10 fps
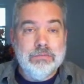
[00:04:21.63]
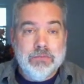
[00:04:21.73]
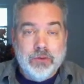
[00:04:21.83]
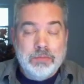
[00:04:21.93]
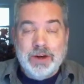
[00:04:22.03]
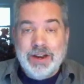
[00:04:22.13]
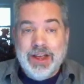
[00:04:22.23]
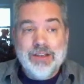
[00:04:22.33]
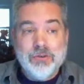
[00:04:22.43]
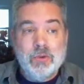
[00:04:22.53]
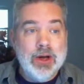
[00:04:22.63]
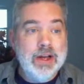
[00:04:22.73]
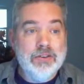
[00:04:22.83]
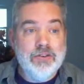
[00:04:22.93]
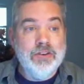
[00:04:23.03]
We might ask,
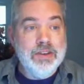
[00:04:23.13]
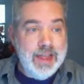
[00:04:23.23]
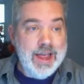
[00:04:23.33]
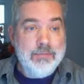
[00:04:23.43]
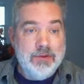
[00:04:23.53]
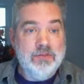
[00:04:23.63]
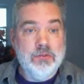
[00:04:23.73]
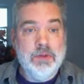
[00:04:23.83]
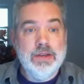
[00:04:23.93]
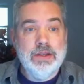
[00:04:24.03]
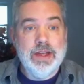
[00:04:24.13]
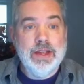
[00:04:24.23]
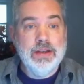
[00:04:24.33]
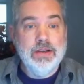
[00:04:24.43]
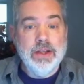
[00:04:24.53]
why should captives be
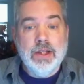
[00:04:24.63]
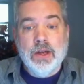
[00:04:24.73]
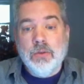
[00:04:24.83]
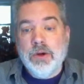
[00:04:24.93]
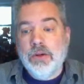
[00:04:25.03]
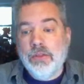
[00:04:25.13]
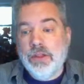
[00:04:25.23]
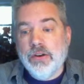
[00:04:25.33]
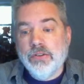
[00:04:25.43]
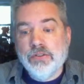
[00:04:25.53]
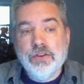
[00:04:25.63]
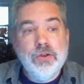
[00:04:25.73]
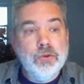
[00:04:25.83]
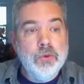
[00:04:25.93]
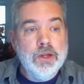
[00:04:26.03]
taken? Well, there's
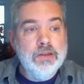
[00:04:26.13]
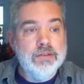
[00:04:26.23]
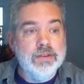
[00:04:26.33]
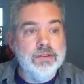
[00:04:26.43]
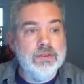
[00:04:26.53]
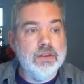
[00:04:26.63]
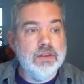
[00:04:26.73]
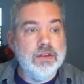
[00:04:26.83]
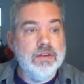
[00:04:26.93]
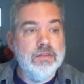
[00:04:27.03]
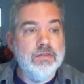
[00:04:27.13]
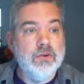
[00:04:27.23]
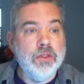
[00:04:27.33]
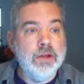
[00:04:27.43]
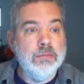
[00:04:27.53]
two reasons
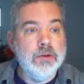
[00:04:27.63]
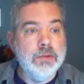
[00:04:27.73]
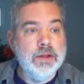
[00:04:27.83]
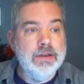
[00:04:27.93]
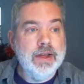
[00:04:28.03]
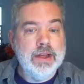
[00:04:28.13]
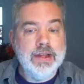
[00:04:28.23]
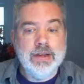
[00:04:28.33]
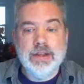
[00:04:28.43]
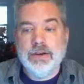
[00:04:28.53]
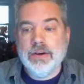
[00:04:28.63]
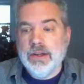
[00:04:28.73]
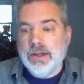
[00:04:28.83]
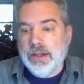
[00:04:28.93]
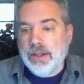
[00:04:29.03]
for them to be taken here.
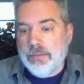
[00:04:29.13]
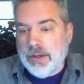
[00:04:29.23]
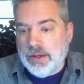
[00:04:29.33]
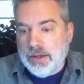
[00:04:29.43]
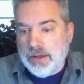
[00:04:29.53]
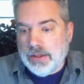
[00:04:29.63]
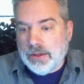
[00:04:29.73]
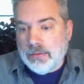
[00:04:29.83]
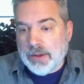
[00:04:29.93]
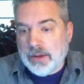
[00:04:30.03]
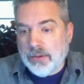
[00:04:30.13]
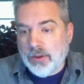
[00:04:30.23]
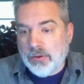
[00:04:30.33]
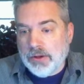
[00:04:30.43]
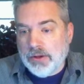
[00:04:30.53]
Let me get the
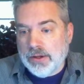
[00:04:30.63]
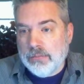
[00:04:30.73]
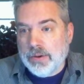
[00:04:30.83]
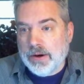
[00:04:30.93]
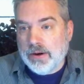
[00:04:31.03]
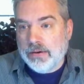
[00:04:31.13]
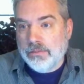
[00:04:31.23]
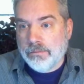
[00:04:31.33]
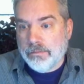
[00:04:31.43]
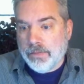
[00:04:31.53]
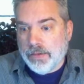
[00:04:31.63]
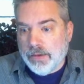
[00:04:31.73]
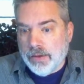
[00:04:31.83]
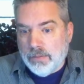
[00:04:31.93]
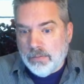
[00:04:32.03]
Babylonian Empire
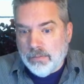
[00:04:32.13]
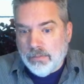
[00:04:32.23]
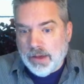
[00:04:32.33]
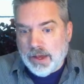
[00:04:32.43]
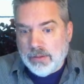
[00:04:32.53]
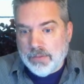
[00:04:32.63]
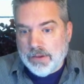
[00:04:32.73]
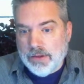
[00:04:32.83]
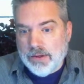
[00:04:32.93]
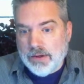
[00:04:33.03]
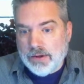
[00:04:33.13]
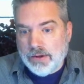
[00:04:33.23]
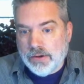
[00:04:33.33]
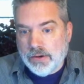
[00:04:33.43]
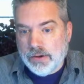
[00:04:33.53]
map
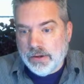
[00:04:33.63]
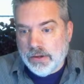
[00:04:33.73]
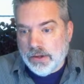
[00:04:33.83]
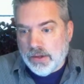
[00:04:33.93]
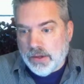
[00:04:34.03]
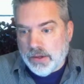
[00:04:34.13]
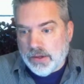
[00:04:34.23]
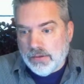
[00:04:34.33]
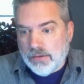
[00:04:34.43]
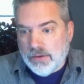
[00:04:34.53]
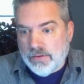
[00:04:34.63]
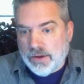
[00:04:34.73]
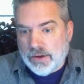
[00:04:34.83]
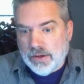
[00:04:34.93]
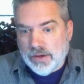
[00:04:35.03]
here and see if I
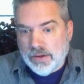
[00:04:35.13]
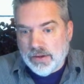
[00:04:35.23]
can...